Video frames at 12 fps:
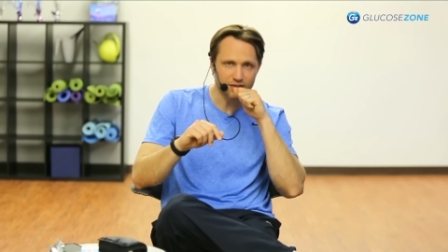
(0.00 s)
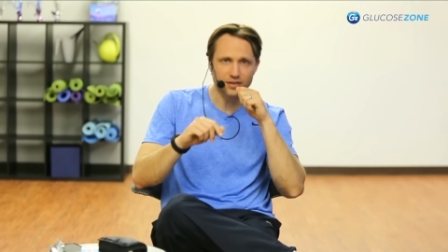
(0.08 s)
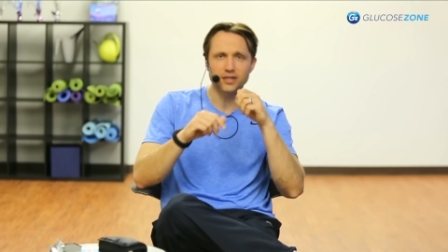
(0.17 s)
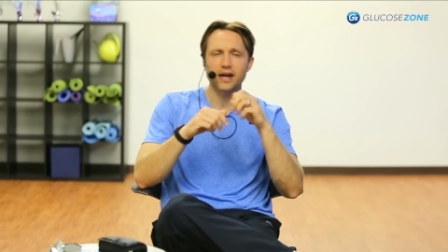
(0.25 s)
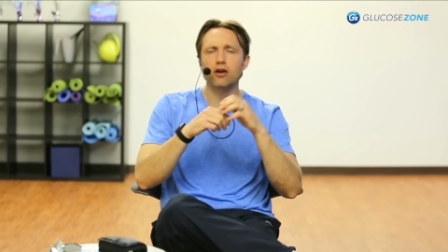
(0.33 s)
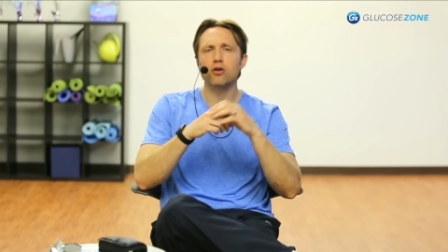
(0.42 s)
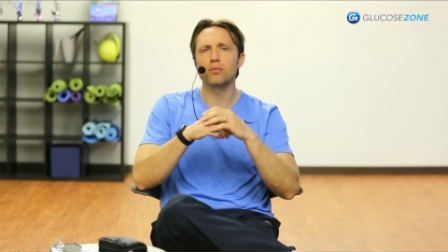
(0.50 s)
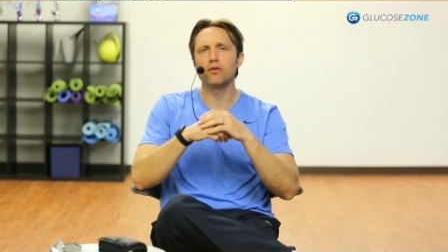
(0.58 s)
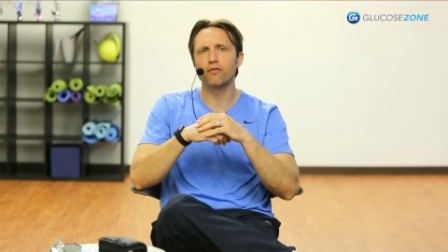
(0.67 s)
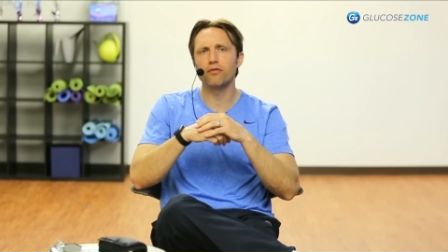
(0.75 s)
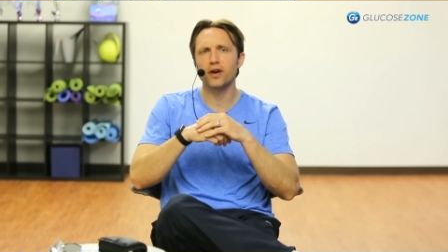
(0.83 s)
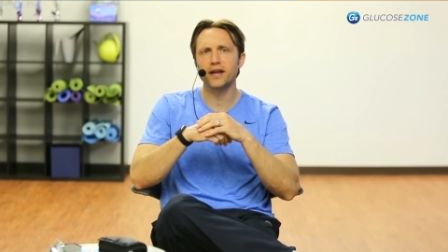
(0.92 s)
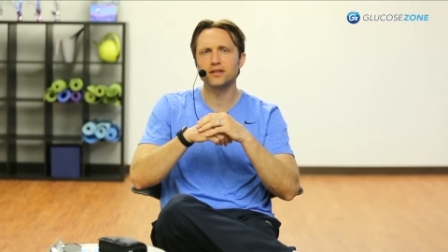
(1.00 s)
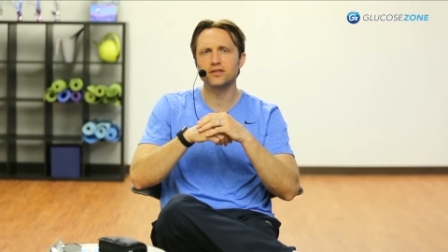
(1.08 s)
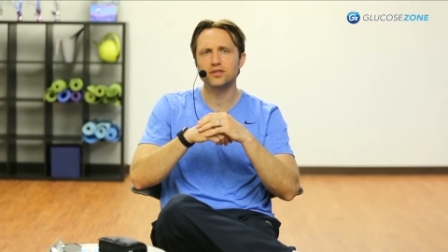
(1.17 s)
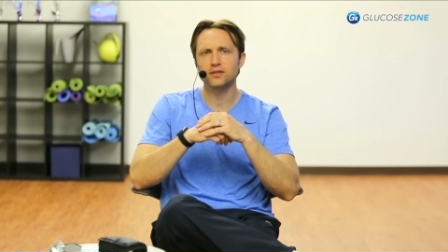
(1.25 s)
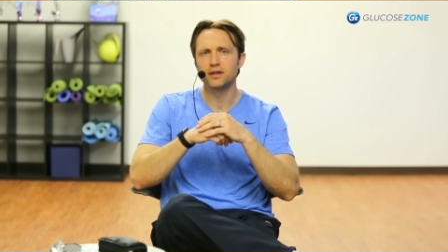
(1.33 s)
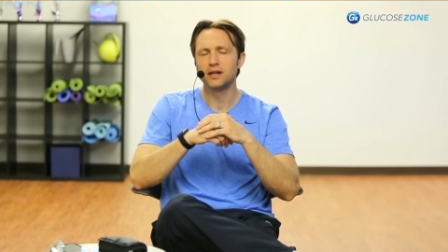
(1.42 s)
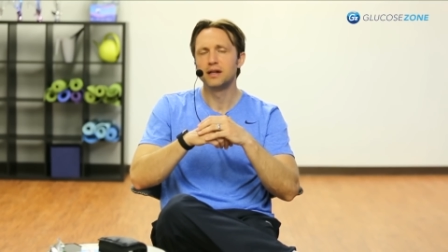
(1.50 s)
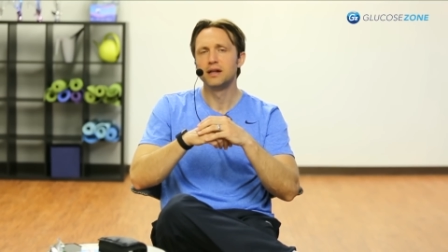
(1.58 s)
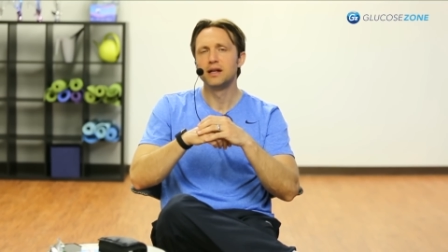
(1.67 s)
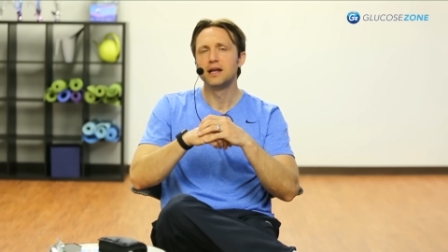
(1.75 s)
it's a terrible phrase.